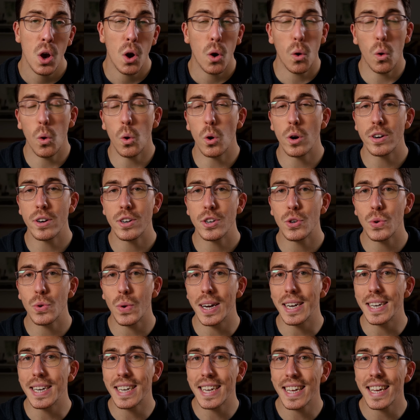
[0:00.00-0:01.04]
Or do
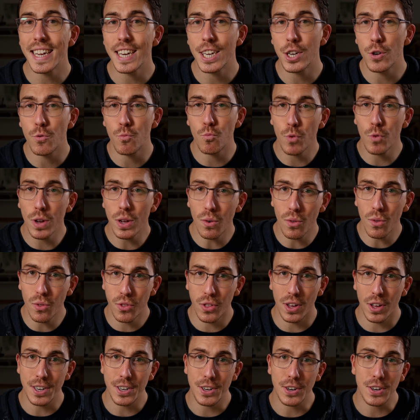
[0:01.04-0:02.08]
I teach
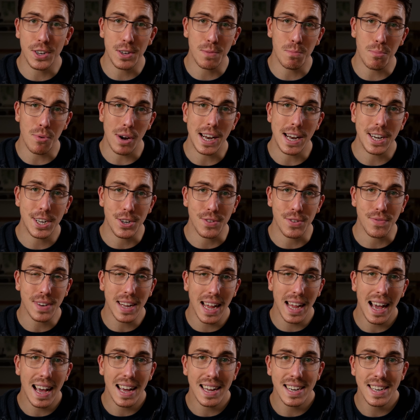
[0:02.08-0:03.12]
RealThunders branch of
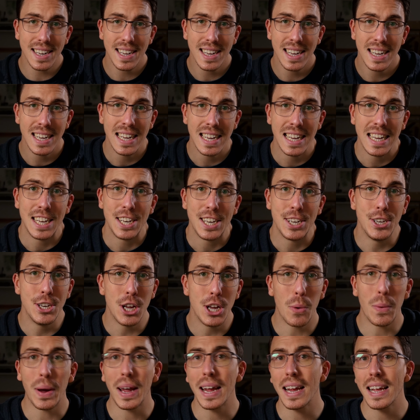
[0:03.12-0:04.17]
C A D,
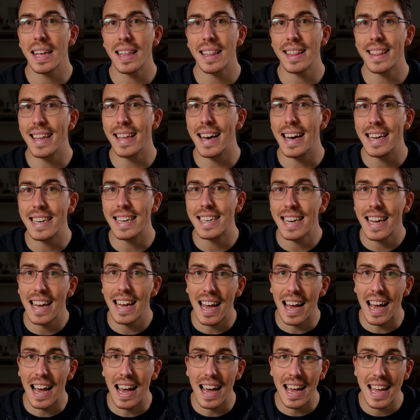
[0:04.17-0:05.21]
knowing that
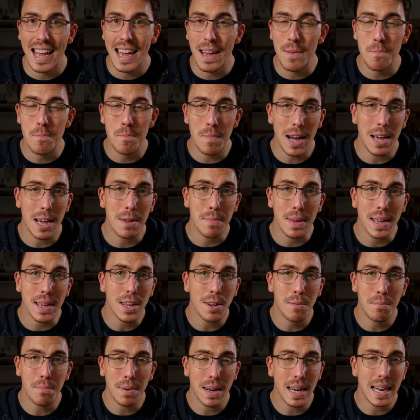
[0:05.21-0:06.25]
it might be
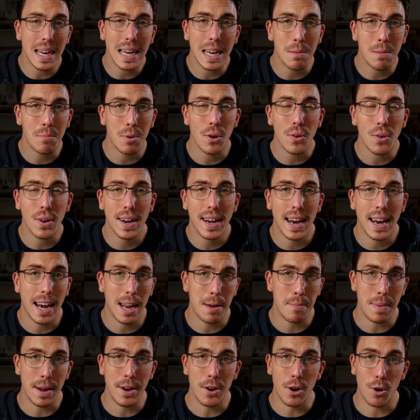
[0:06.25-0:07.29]
completely broken and I
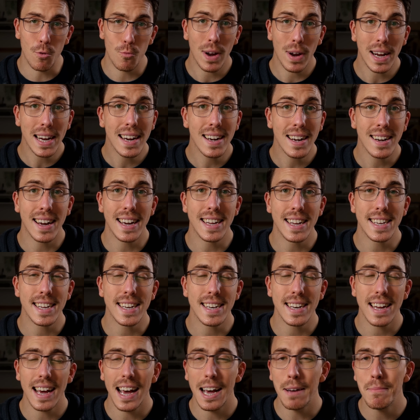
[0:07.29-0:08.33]
might not recognize
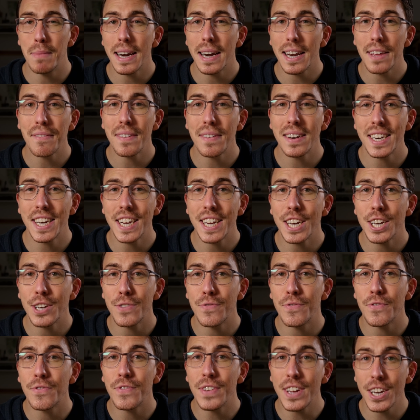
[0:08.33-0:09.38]
it? I might even
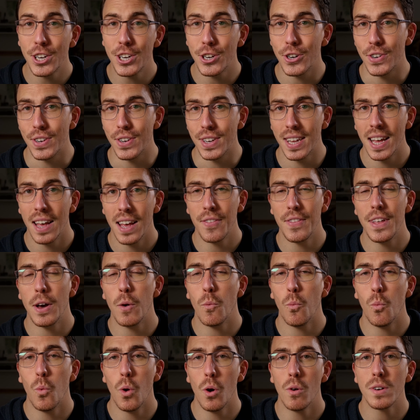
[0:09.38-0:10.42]
teach features that
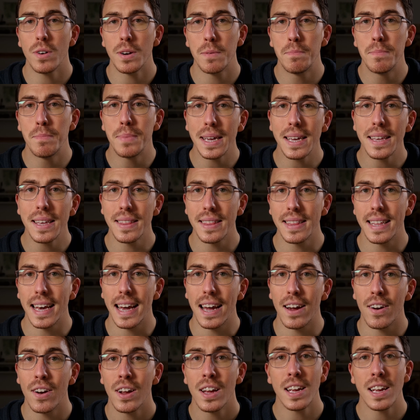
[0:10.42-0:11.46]
won't be in
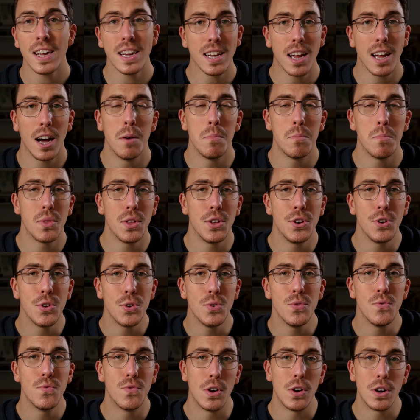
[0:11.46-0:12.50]
there come the
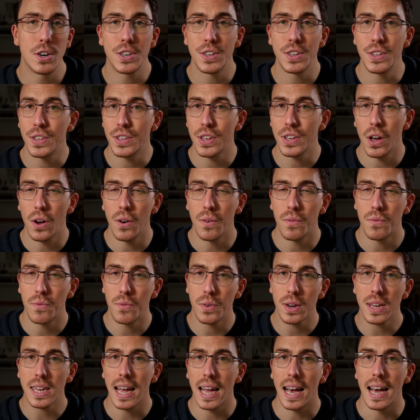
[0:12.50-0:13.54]
new versions of
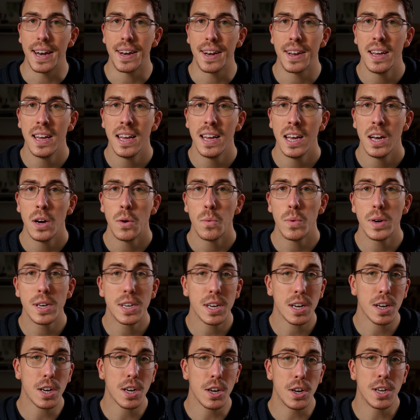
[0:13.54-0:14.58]
FreeCAD, which
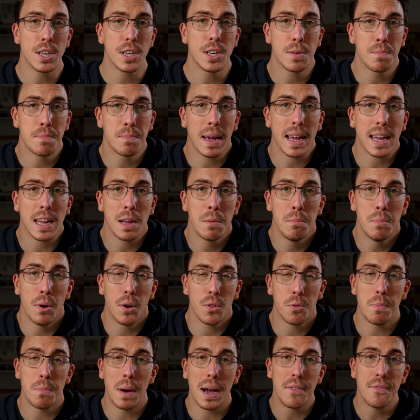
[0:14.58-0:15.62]
are going to make
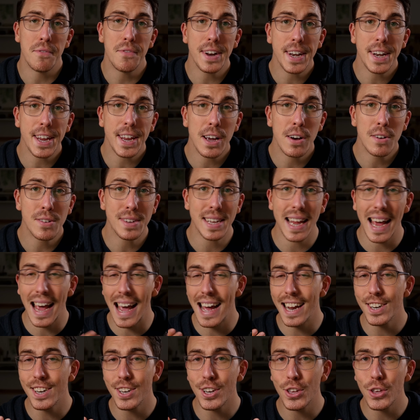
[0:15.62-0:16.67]
both my videos
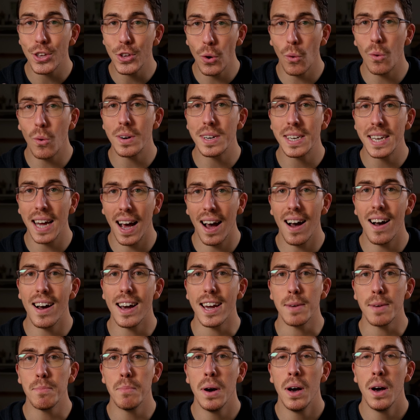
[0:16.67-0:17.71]
and your
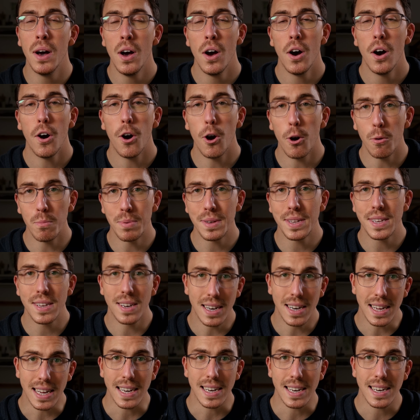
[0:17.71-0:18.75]
time
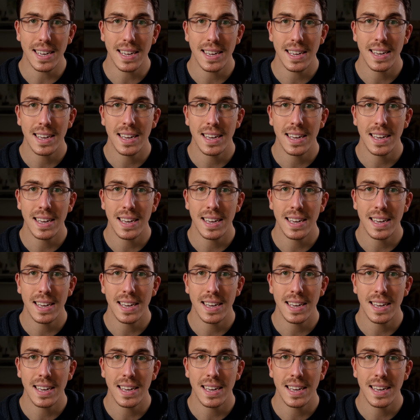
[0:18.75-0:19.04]
obsolete.